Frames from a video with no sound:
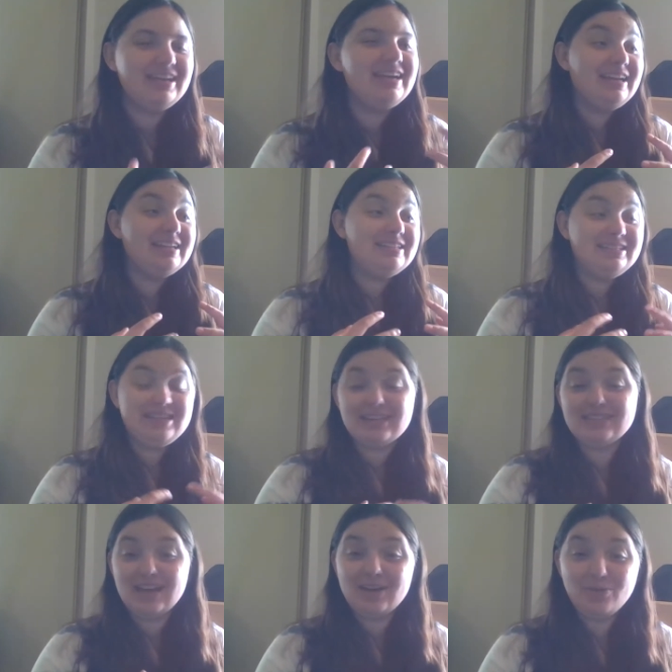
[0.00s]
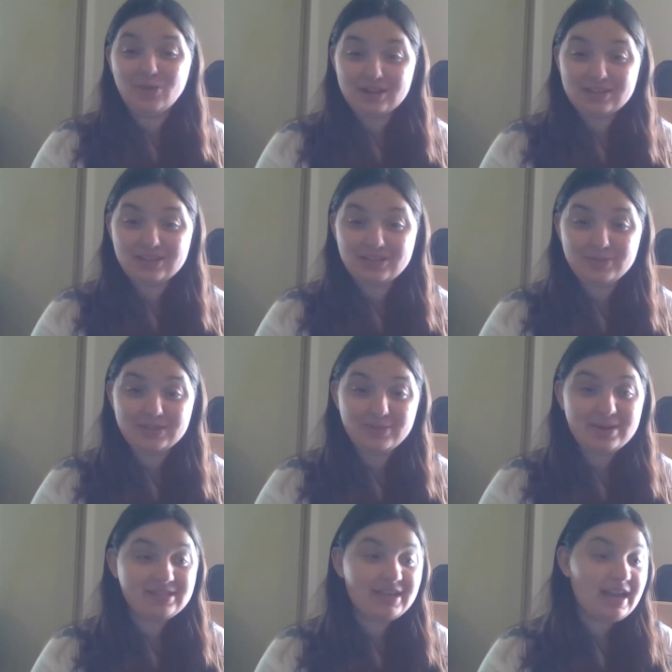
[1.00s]
He does not want it to be
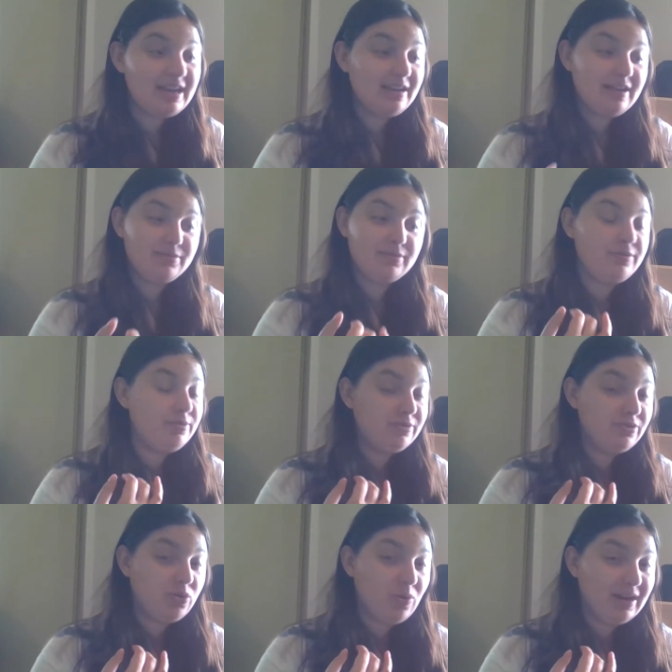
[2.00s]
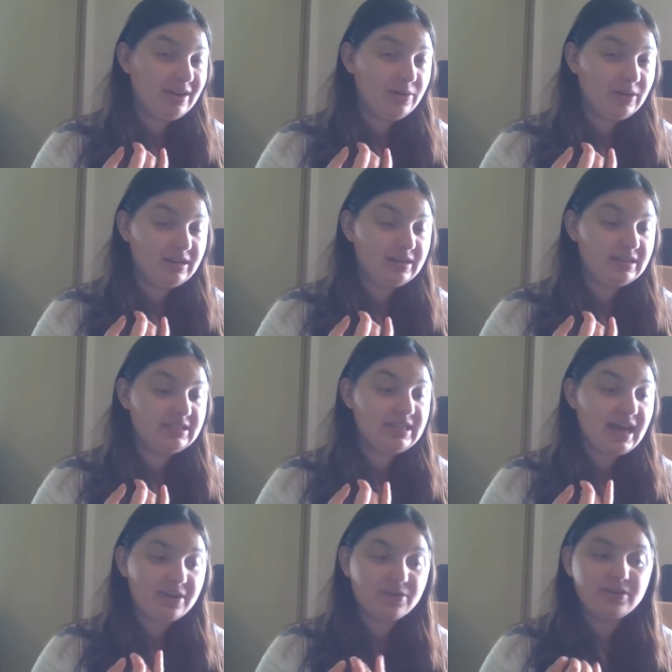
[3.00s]
domesticated. He refuses to wear a
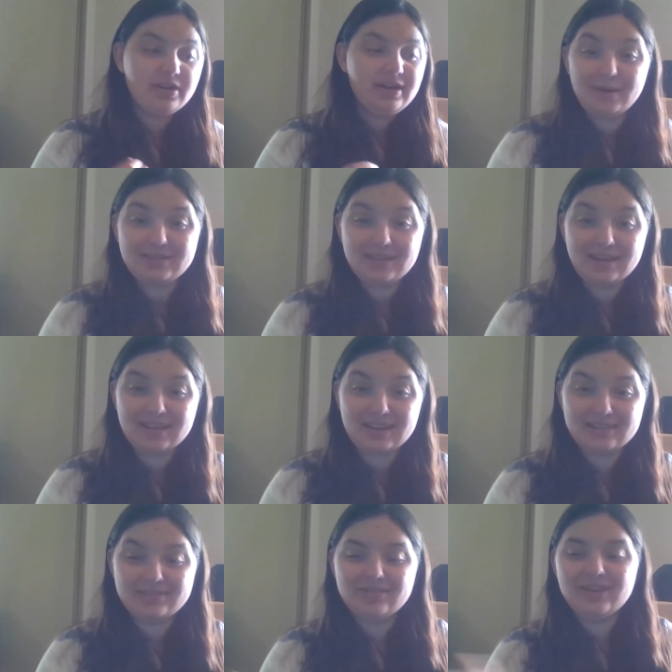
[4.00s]
saddle. About that life.